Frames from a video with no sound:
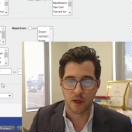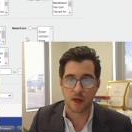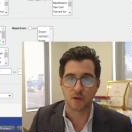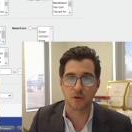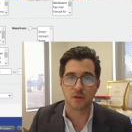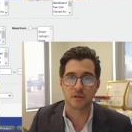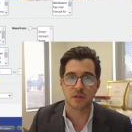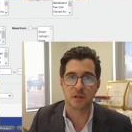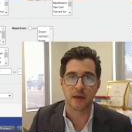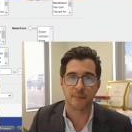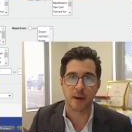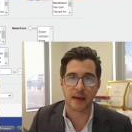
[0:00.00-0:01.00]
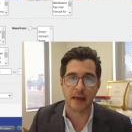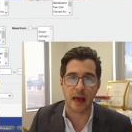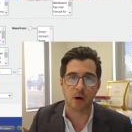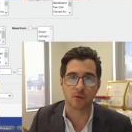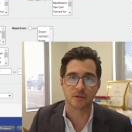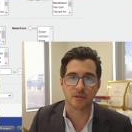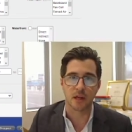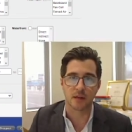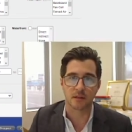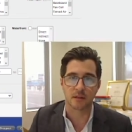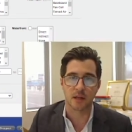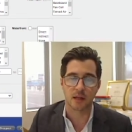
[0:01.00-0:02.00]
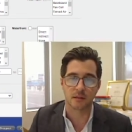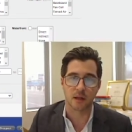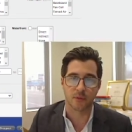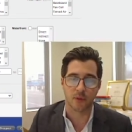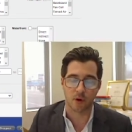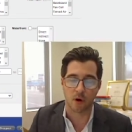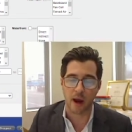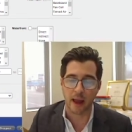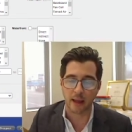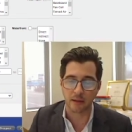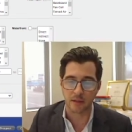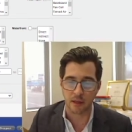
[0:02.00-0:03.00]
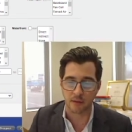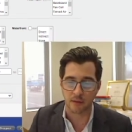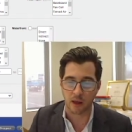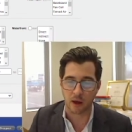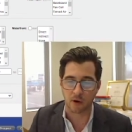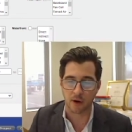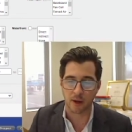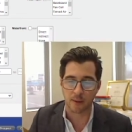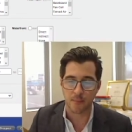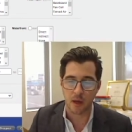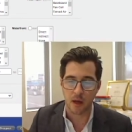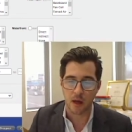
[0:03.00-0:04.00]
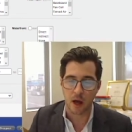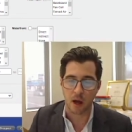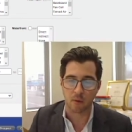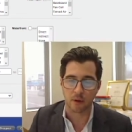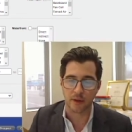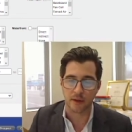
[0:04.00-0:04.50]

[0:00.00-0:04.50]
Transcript: And you can see that my count say, states that there are eight in the area. I will